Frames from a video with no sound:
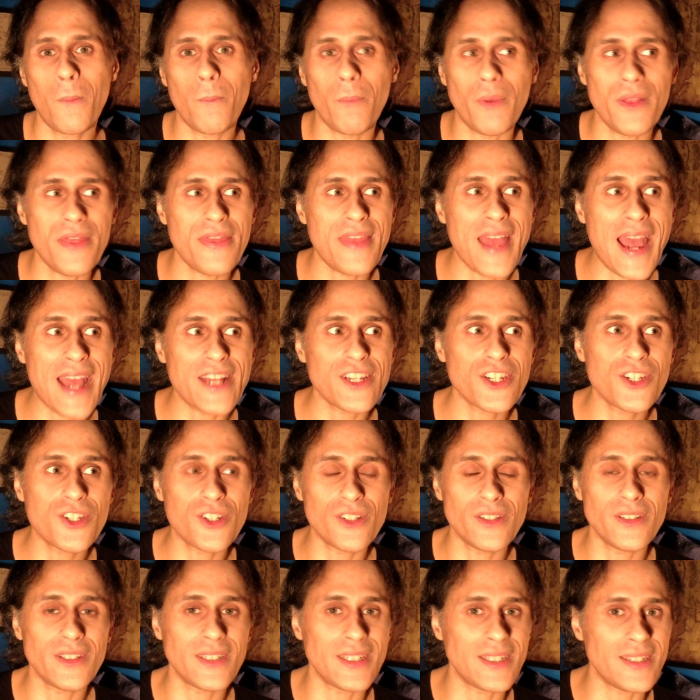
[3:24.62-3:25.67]
But that
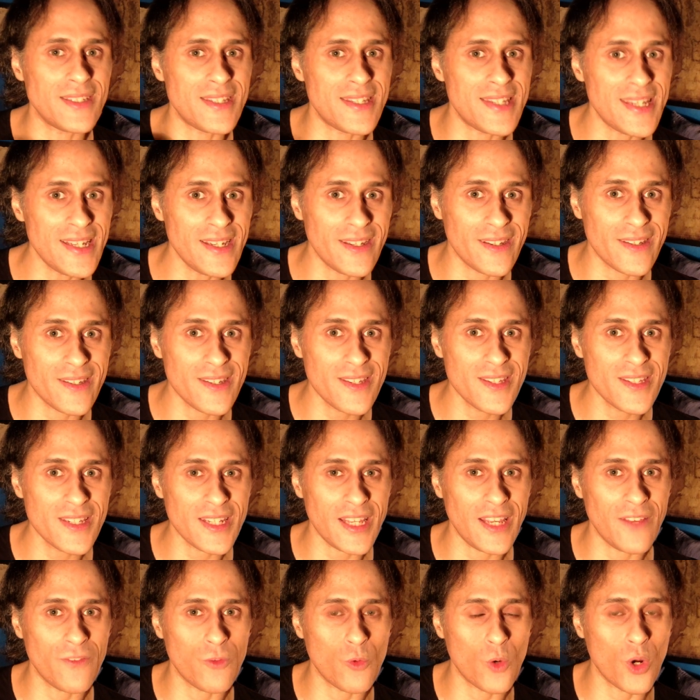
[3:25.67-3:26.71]
shouldn't exist
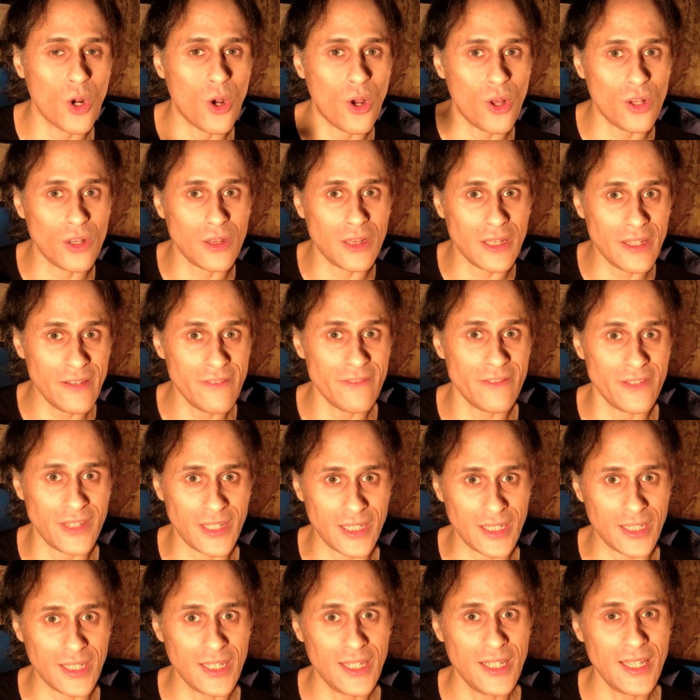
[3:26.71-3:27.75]
if we're all
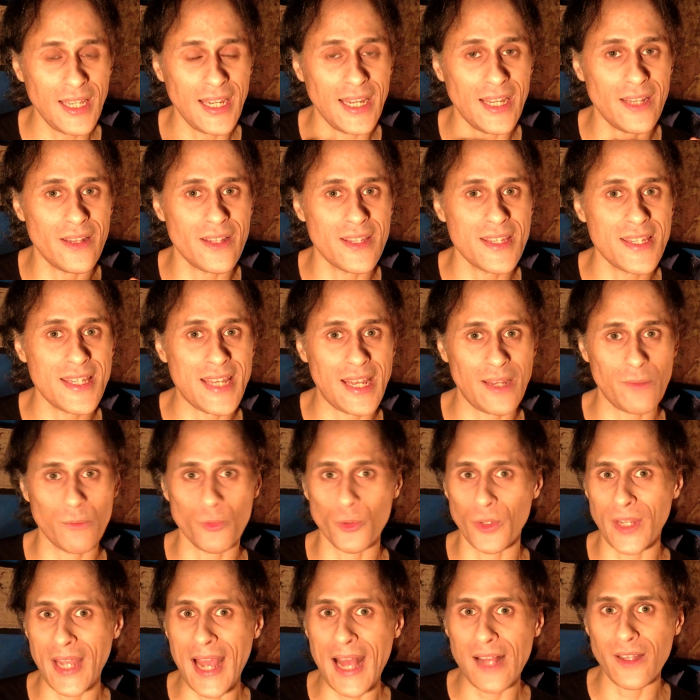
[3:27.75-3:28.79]
living in the same
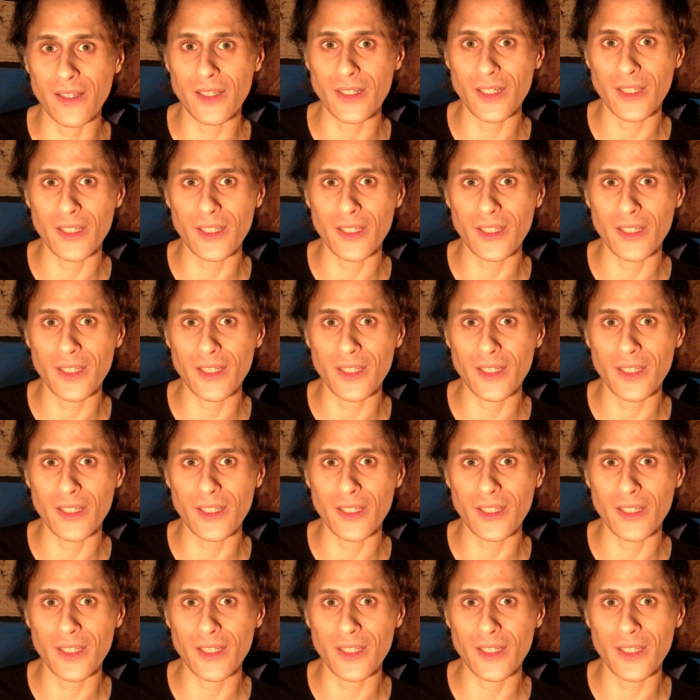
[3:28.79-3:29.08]
reality.